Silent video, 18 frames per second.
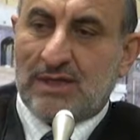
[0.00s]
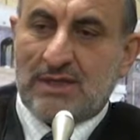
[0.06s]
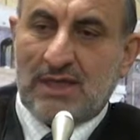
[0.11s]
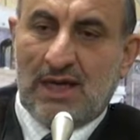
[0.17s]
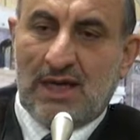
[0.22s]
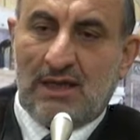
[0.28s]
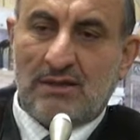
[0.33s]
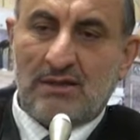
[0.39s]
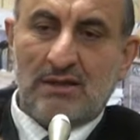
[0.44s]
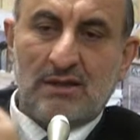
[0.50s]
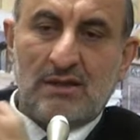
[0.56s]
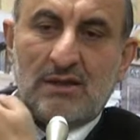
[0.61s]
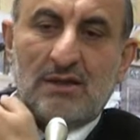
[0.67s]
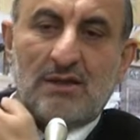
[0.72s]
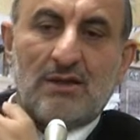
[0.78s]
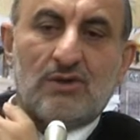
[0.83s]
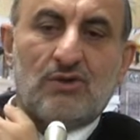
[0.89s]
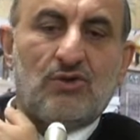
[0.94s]
is hand.
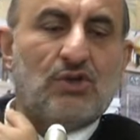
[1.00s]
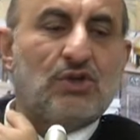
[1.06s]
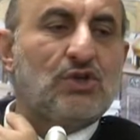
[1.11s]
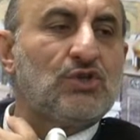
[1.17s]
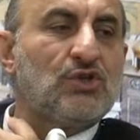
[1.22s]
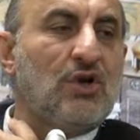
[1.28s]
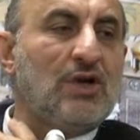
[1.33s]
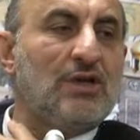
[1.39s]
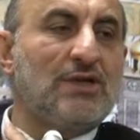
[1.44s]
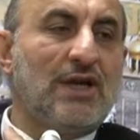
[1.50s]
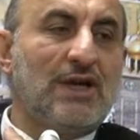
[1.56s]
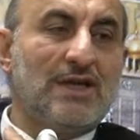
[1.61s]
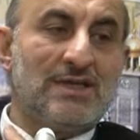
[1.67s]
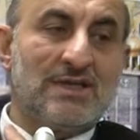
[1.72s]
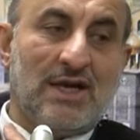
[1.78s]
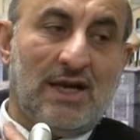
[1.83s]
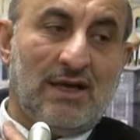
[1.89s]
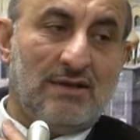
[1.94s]
To the shoulder
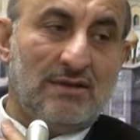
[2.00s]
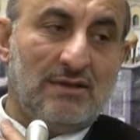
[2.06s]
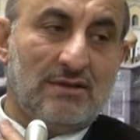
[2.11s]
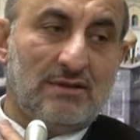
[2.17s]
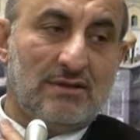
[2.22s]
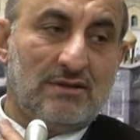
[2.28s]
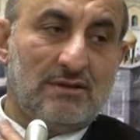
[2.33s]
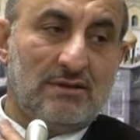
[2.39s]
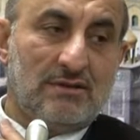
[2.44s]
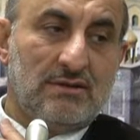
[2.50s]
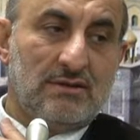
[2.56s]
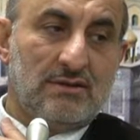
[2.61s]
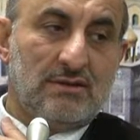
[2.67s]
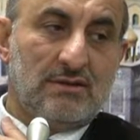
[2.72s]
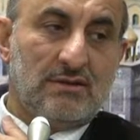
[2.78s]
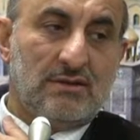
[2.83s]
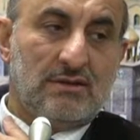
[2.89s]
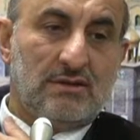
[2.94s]
is hand.
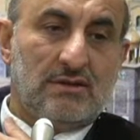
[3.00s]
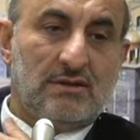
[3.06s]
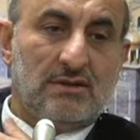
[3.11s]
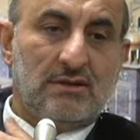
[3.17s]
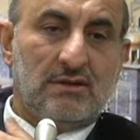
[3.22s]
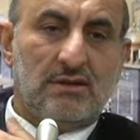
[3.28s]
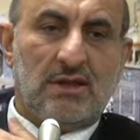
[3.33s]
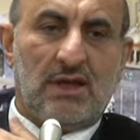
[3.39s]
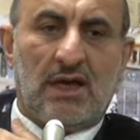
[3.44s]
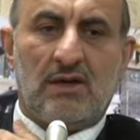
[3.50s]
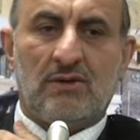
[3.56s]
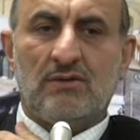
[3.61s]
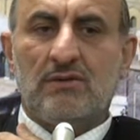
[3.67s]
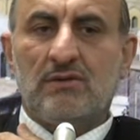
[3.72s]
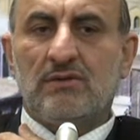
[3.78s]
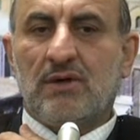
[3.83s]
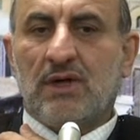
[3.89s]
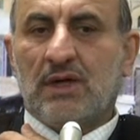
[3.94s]
Now,
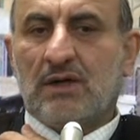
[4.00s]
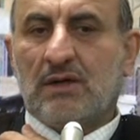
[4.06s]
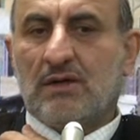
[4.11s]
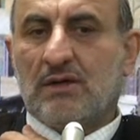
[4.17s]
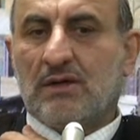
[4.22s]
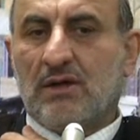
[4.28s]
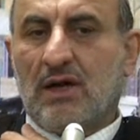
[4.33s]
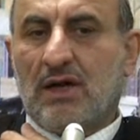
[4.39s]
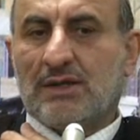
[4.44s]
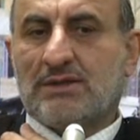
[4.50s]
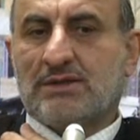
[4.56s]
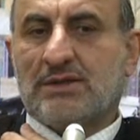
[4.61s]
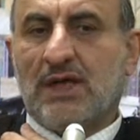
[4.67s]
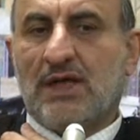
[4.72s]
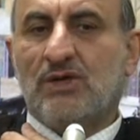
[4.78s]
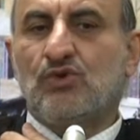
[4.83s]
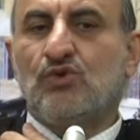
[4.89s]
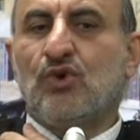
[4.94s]
when God
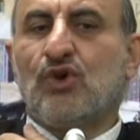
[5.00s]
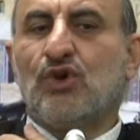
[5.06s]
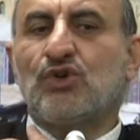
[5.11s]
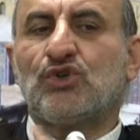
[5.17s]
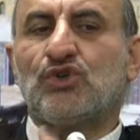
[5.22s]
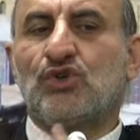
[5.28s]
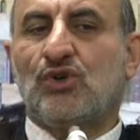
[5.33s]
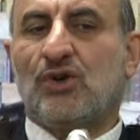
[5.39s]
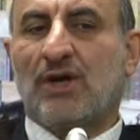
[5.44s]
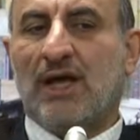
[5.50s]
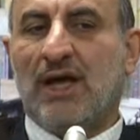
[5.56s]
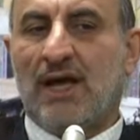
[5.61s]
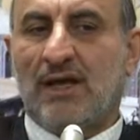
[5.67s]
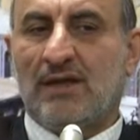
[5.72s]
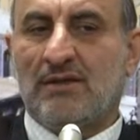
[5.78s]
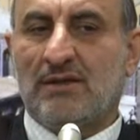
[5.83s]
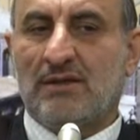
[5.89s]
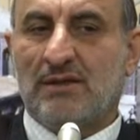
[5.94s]
said, wash your
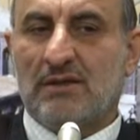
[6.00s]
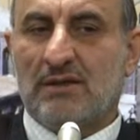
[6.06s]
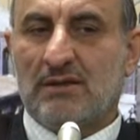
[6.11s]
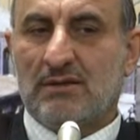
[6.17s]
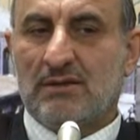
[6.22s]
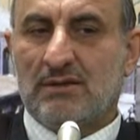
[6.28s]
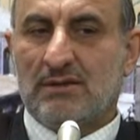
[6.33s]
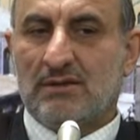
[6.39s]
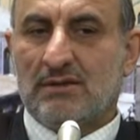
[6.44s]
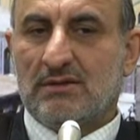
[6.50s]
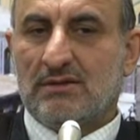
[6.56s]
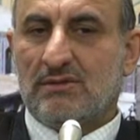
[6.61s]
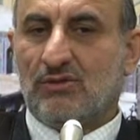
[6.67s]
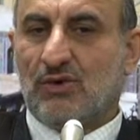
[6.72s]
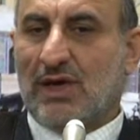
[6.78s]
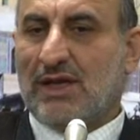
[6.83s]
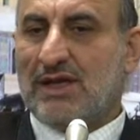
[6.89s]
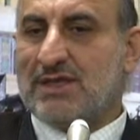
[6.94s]
hand,
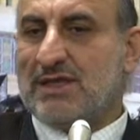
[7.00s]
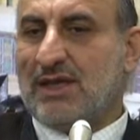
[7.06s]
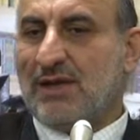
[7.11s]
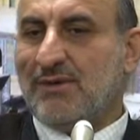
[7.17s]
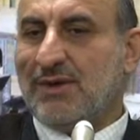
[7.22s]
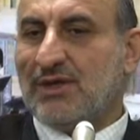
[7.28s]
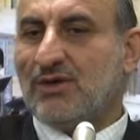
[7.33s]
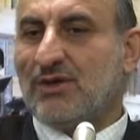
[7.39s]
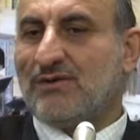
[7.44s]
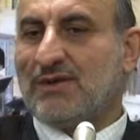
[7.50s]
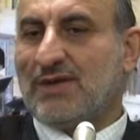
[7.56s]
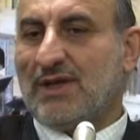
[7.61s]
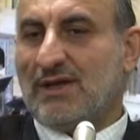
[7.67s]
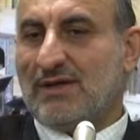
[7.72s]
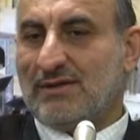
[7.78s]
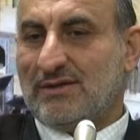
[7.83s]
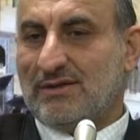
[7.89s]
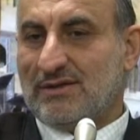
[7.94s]
where is limit of
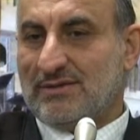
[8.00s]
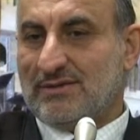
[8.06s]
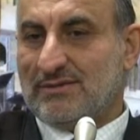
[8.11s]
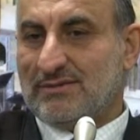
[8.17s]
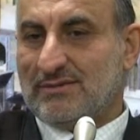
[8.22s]
the hand?